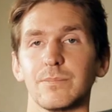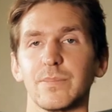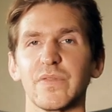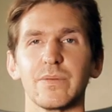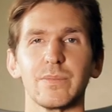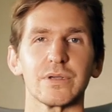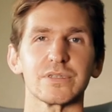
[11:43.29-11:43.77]

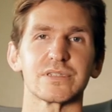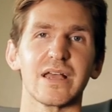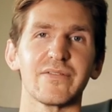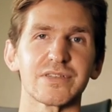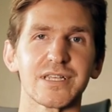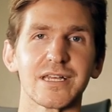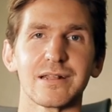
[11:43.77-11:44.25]
but the most
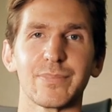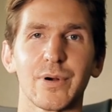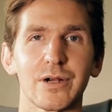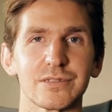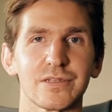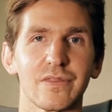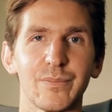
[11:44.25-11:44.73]
devastating
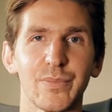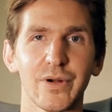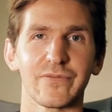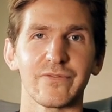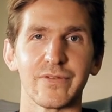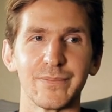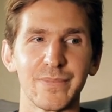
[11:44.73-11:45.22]
parts of the
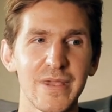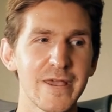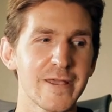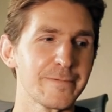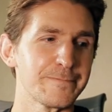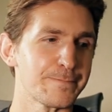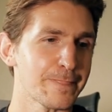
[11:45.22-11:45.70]
book for
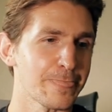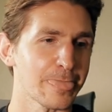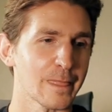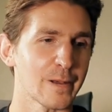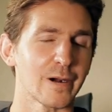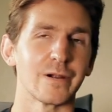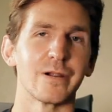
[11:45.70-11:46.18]
me
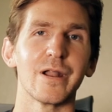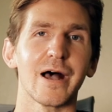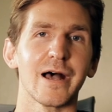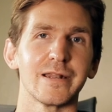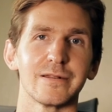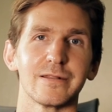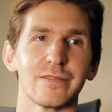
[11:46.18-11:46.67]
are
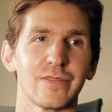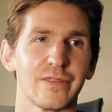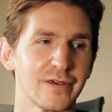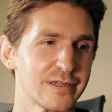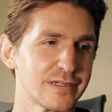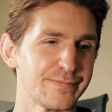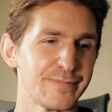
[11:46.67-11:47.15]
not
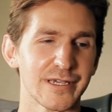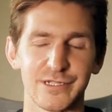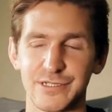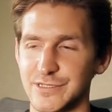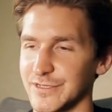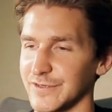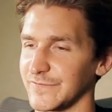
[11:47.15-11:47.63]
the
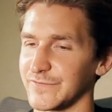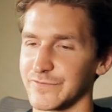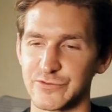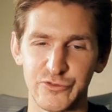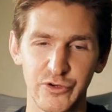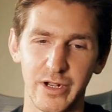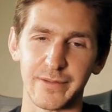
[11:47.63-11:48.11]
depictions of
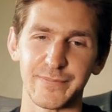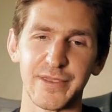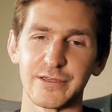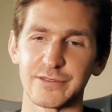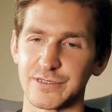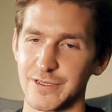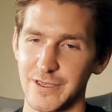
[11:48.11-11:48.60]
drug
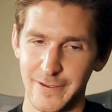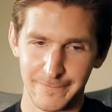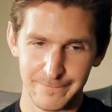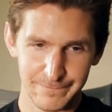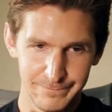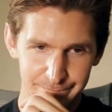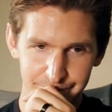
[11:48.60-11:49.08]
abuse.
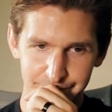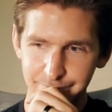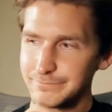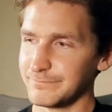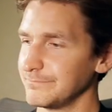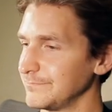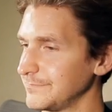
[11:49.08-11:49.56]

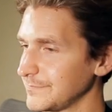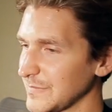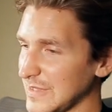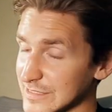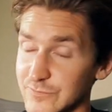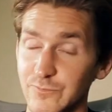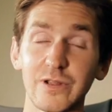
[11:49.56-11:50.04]

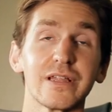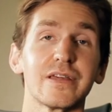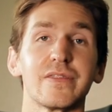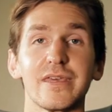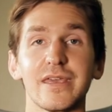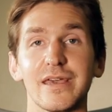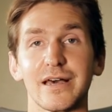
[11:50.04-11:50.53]
It's really
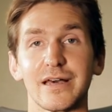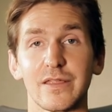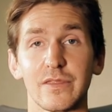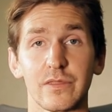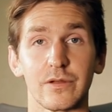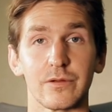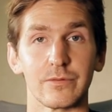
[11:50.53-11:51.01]

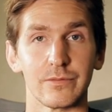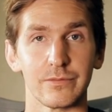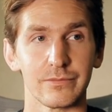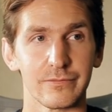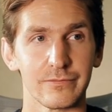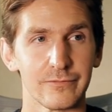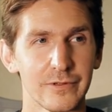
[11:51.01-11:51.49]
the
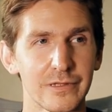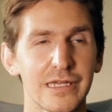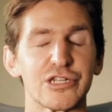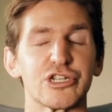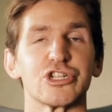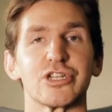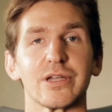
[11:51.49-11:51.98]

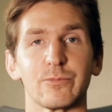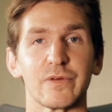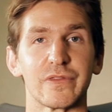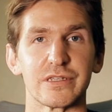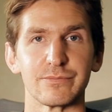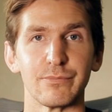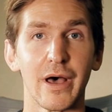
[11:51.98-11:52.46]
relationship
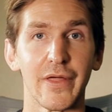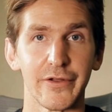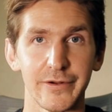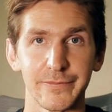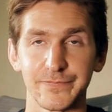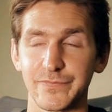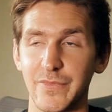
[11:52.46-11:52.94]
with his
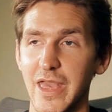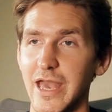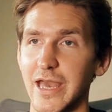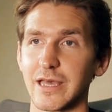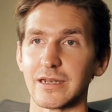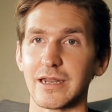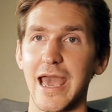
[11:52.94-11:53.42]
mother
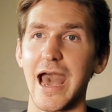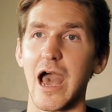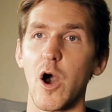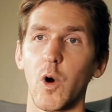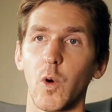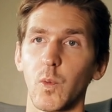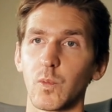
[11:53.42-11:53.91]
and
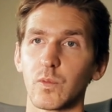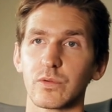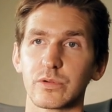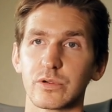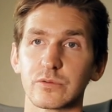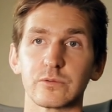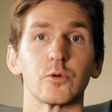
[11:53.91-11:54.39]
how
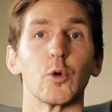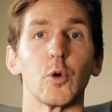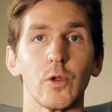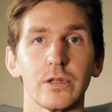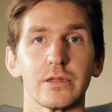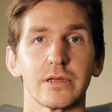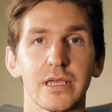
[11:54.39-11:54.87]

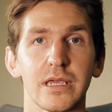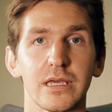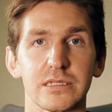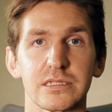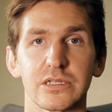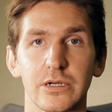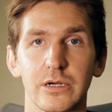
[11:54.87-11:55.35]
cruel he
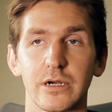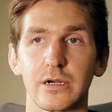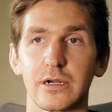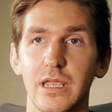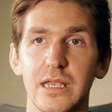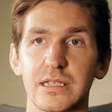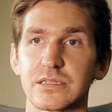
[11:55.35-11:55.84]
is to
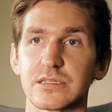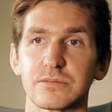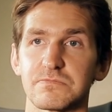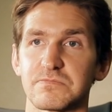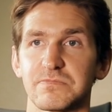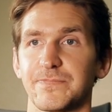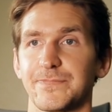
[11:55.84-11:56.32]
her. It's,